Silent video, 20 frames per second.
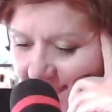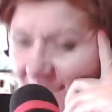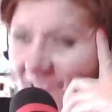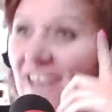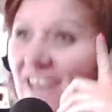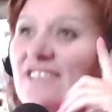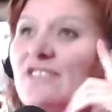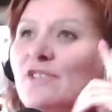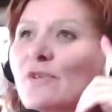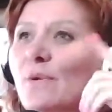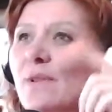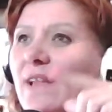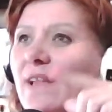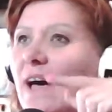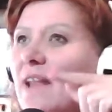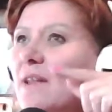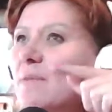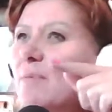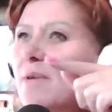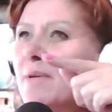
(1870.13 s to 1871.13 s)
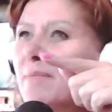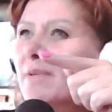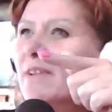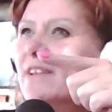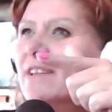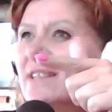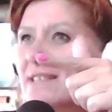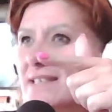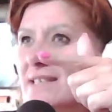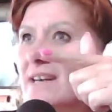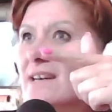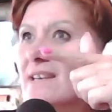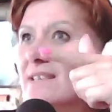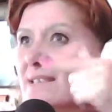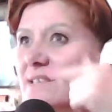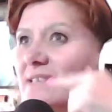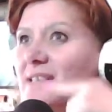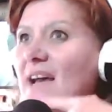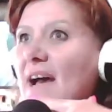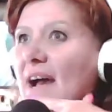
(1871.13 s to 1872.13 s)
To a lot of people, it
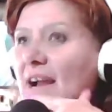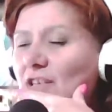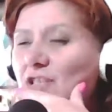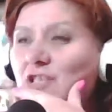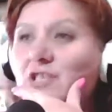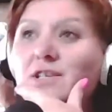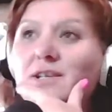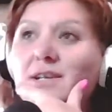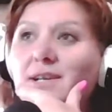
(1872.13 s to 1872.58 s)
does, actually.